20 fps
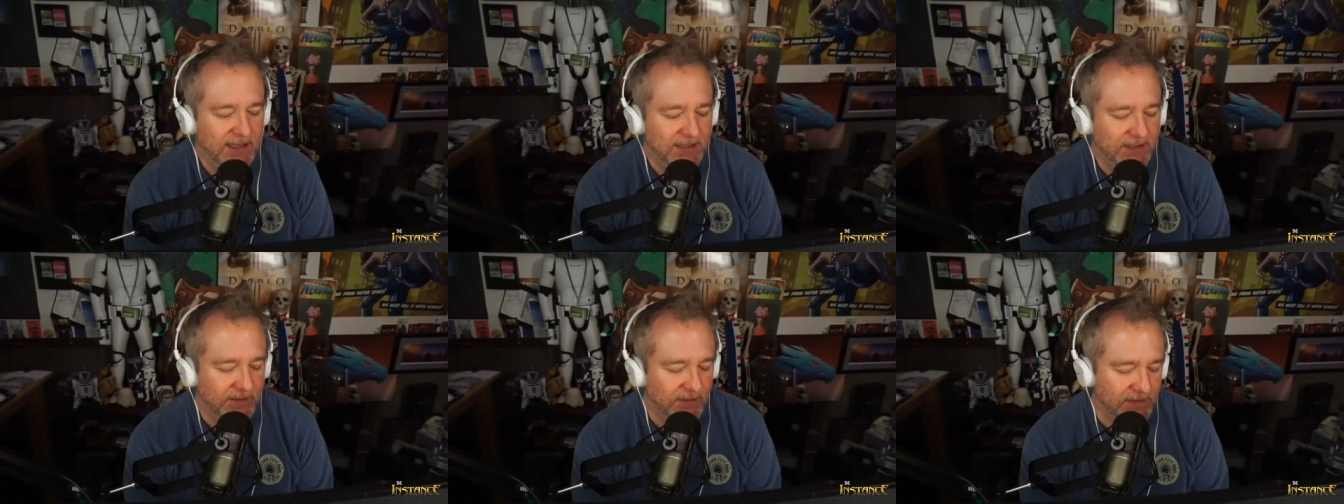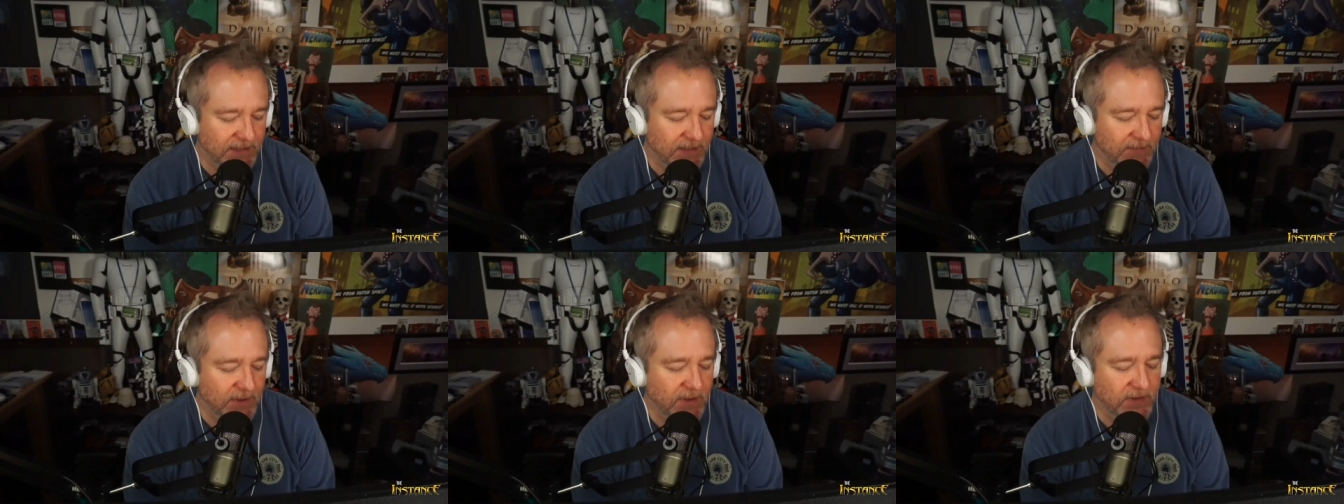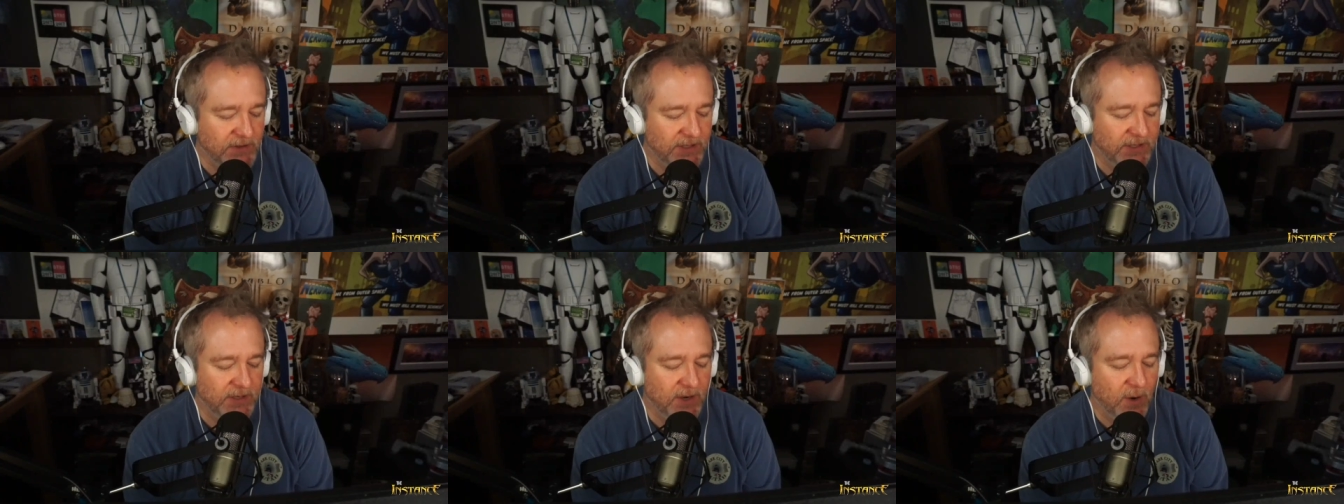So some of
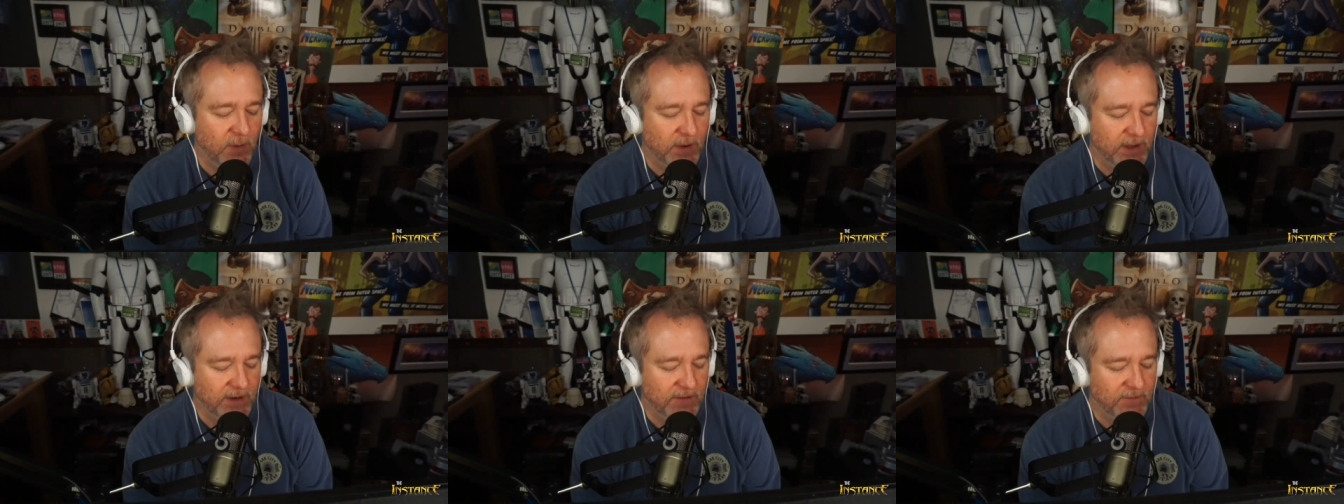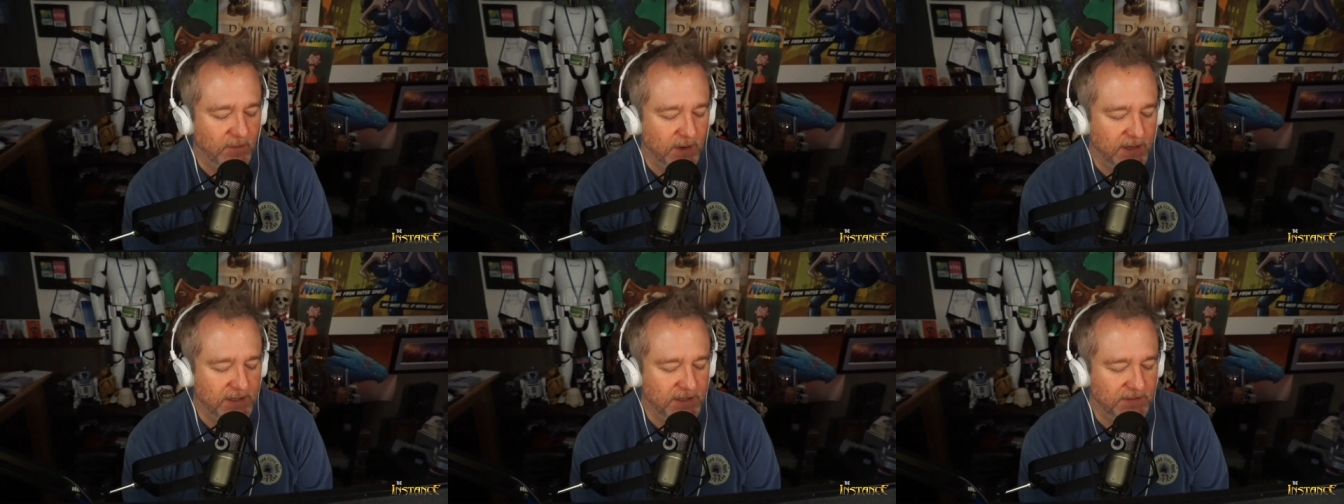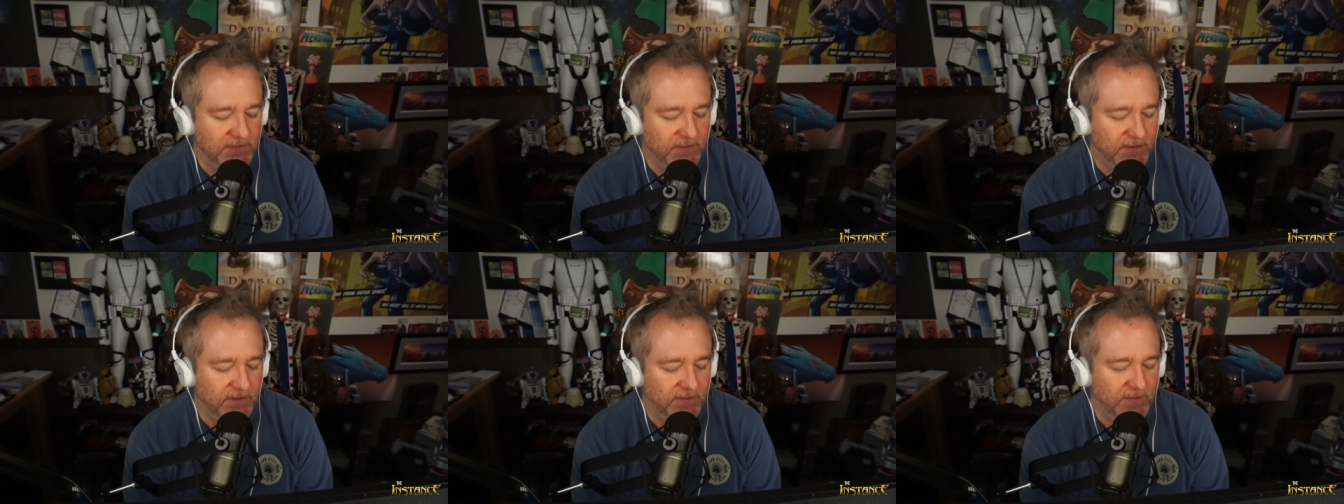those you don't want to avoid
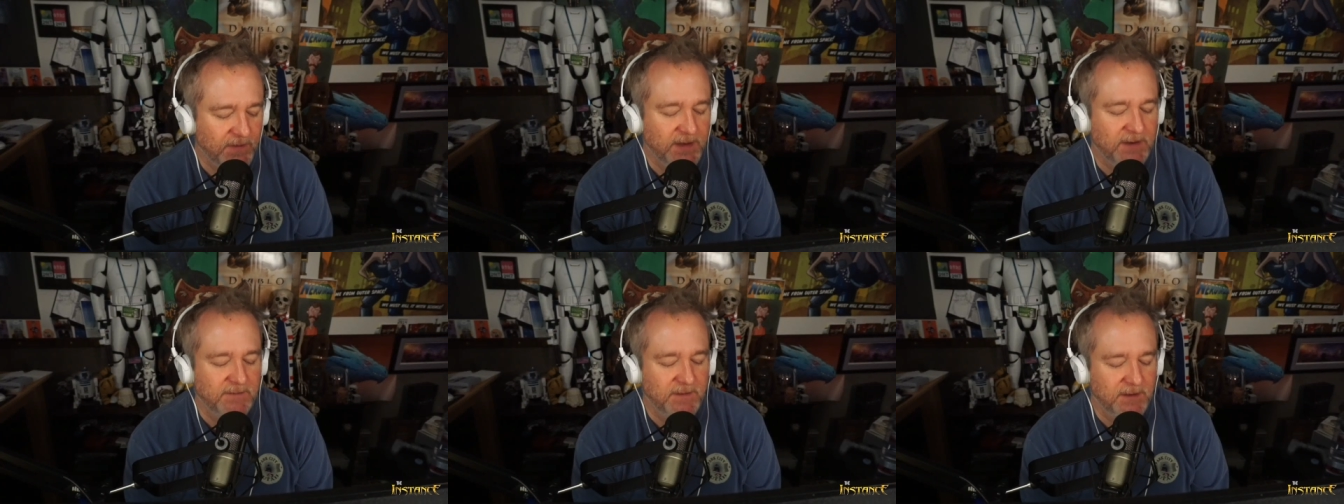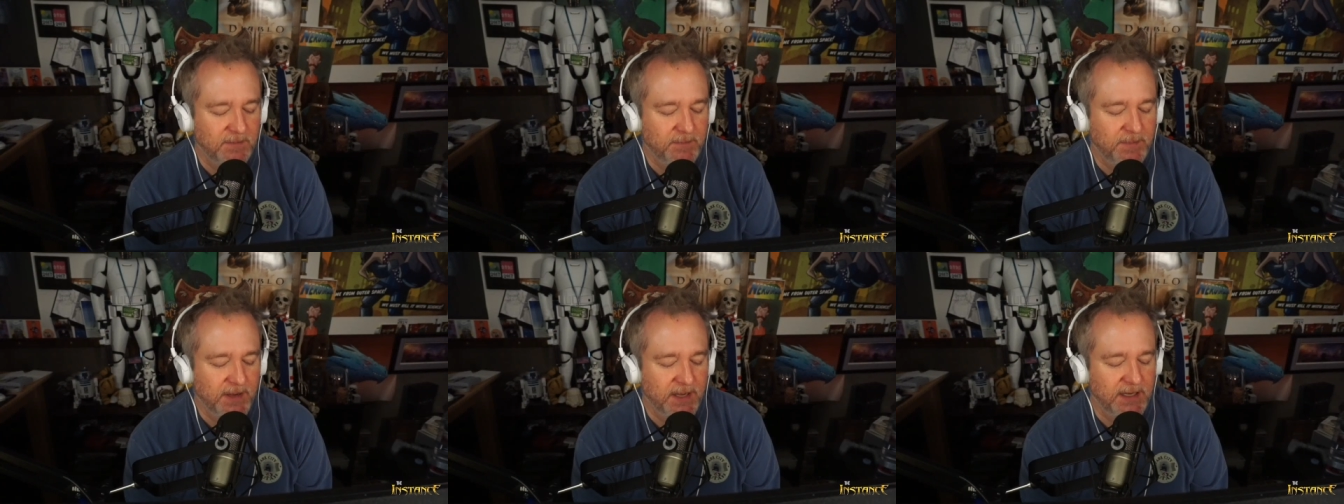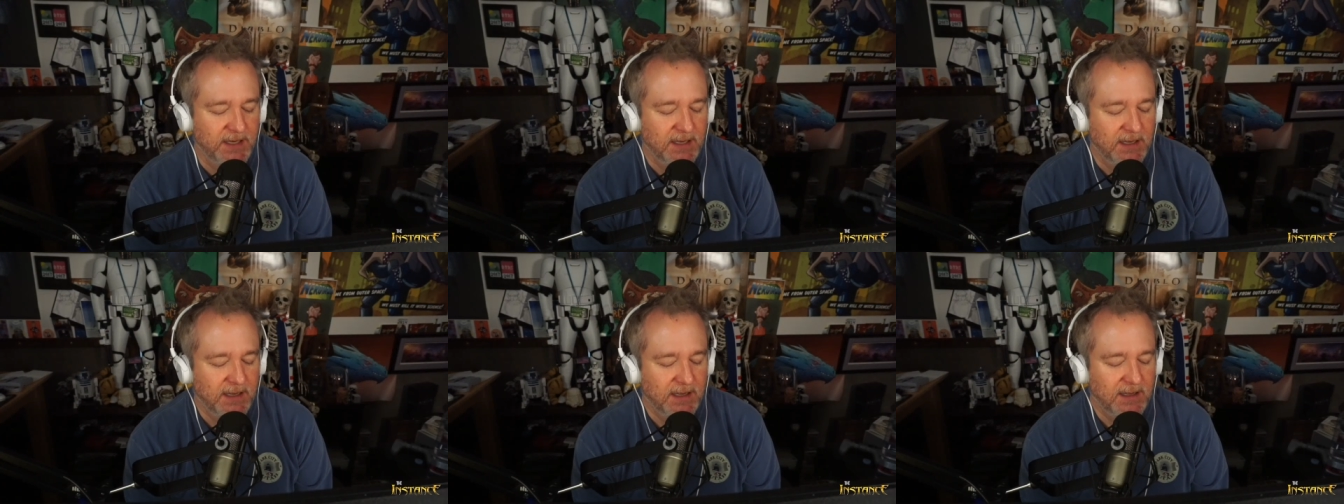just for the fun of it, but